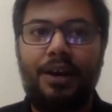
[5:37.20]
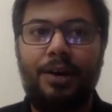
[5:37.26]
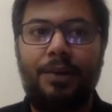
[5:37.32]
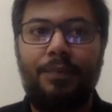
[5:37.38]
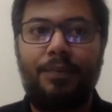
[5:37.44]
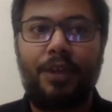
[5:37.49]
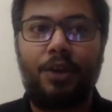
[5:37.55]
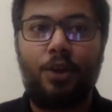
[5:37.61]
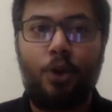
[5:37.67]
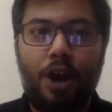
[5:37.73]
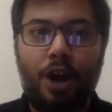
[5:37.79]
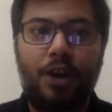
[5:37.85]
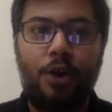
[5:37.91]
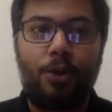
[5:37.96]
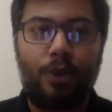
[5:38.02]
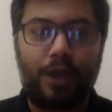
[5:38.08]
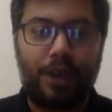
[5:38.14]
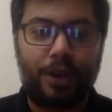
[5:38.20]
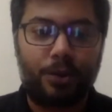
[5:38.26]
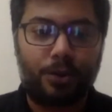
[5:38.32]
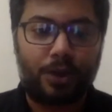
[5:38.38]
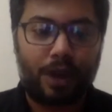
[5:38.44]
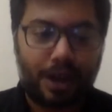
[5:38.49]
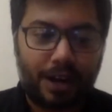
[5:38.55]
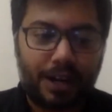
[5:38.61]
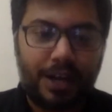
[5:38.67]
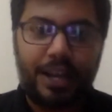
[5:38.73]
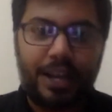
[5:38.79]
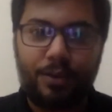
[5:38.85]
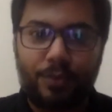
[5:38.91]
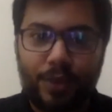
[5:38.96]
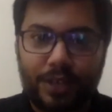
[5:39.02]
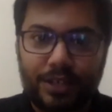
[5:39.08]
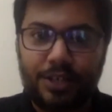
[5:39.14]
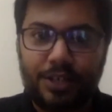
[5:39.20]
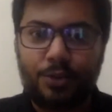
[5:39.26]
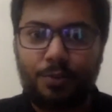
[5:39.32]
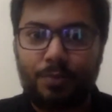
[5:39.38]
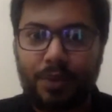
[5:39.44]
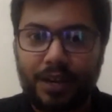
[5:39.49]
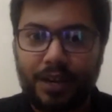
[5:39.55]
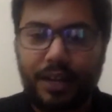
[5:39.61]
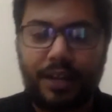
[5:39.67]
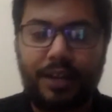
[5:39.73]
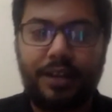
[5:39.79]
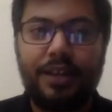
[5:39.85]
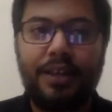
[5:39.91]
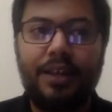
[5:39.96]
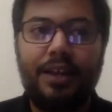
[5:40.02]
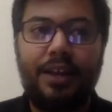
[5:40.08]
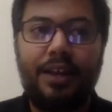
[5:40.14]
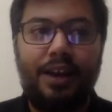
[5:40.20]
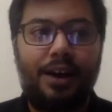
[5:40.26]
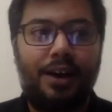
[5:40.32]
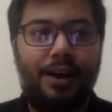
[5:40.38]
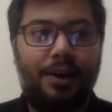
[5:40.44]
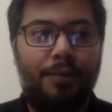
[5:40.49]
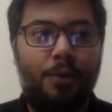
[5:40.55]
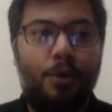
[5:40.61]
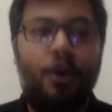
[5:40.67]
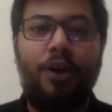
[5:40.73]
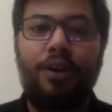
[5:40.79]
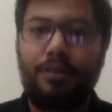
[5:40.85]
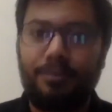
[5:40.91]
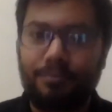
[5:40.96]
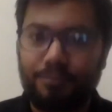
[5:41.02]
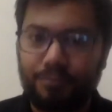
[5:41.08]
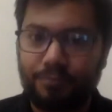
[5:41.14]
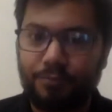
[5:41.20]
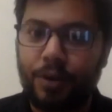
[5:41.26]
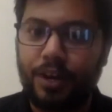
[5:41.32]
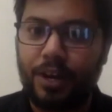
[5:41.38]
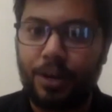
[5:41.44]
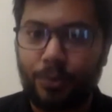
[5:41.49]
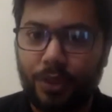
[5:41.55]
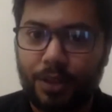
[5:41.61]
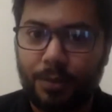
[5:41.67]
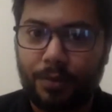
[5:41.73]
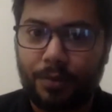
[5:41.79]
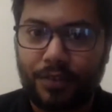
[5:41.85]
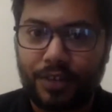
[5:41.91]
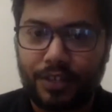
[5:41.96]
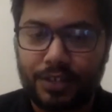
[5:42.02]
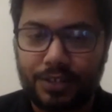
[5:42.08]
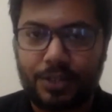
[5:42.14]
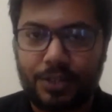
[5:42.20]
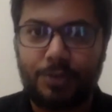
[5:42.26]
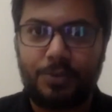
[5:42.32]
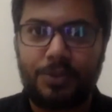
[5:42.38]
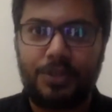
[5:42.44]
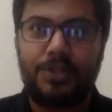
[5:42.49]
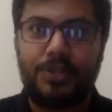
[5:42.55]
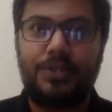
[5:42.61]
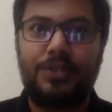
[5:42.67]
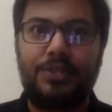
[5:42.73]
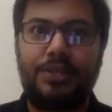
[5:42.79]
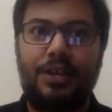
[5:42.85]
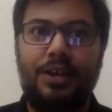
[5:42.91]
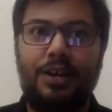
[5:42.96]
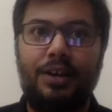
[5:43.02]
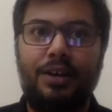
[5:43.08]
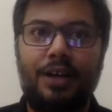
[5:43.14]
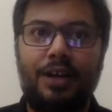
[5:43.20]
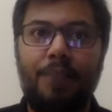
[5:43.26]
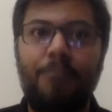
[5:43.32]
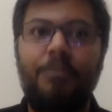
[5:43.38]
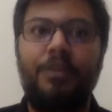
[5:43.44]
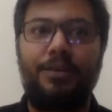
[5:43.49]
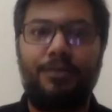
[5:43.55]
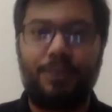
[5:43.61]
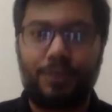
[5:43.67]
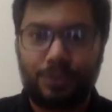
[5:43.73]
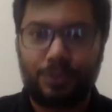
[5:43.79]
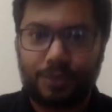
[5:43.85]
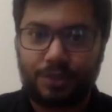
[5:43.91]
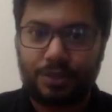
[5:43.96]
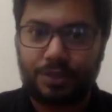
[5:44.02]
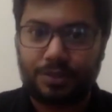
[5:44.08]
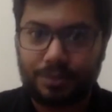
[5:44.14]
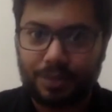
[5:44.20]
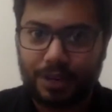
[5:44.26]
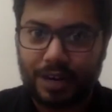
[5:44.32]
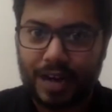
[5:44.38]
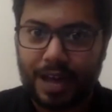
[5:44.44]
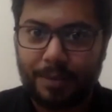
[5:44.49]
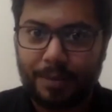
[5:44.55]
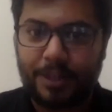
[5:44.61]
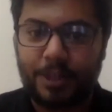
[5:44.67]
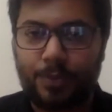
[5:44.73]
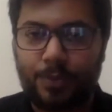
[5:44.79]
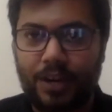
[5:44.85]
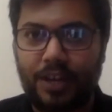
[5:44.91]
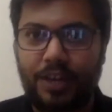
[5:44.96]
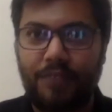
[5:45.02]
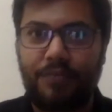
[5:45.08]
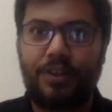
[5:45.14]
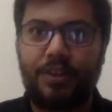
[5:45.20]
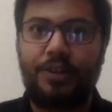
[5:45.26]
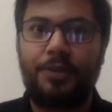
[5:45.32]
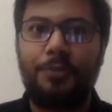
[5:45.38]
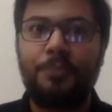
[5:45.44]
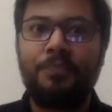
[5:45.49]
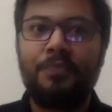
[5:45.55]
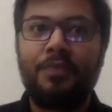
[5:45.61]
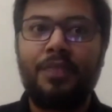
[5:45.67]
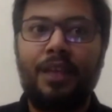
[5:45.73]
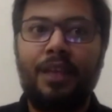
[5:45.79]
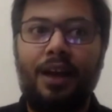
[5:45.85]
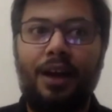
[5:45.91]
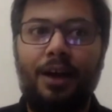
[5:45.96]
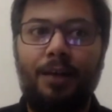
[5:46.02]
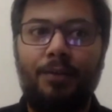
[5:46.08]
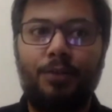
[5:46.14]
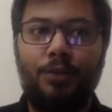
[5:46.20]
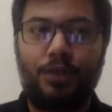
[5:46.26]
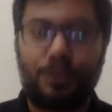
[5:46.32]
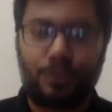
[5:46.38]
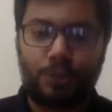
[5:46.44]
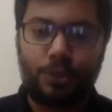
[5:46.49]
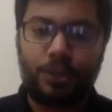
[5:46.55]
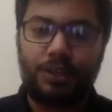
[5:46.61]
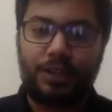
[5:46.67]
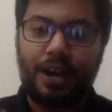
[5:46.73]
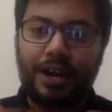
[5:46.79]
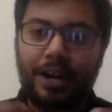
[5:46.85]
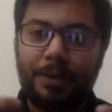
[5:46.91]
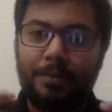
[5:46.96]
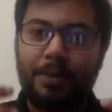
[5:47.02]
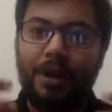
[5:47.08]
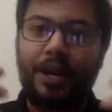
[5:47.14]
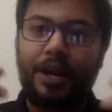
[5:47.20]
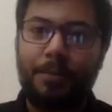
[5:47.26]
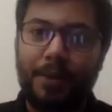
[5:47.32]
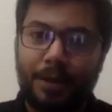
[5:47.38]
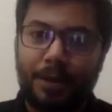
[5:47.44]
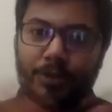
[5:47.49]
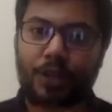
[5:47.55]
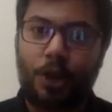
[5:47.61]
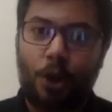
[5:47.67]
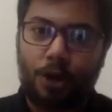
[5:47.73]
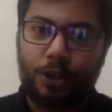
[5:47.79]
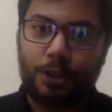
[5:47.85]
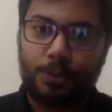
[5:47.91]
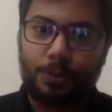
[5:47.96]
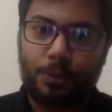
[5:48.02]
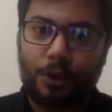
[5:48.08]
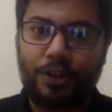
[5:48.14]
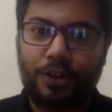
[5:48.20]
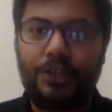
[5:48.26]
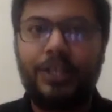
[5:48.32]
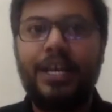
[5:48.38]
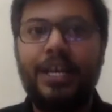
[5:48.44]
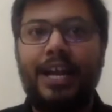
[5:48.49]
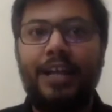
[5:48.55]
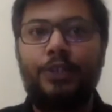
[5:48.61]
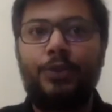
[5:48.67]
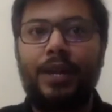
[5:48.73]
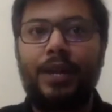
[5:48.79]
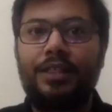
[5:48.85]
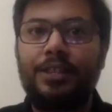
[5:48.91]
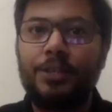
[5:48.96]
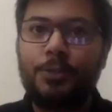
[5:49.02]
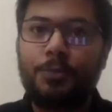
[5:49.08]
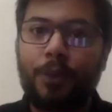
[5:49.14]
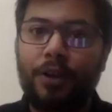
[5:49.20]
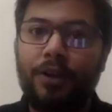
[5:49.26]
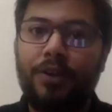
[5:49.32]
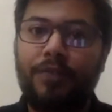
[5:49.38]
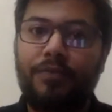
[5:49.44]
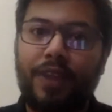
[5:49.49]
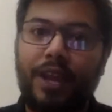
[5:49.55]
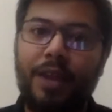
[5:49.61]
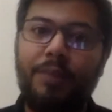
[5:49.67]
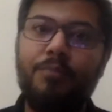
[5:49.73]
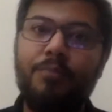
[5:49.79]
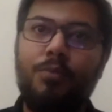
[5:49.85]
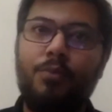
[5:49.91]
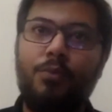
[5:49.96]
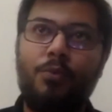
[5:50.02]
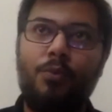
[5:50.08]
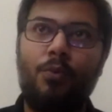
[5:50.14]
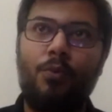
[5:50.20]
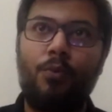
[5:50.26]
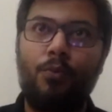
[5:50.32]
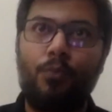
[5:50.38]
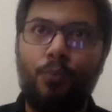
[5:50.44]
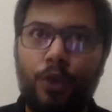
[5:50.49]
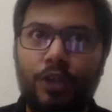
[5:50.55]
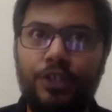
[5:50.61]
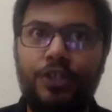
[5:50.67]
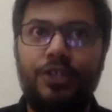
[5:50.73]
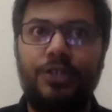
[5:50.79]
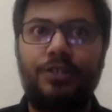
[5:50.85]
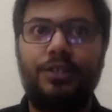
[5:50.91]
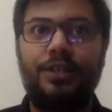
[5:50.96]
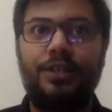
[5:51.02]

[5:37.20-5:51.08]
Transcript: they're not looking to currently invest into building or working with a professional services company, because the climate is very difficult. So the target market becomes a lot smaller. And so at this point of time, which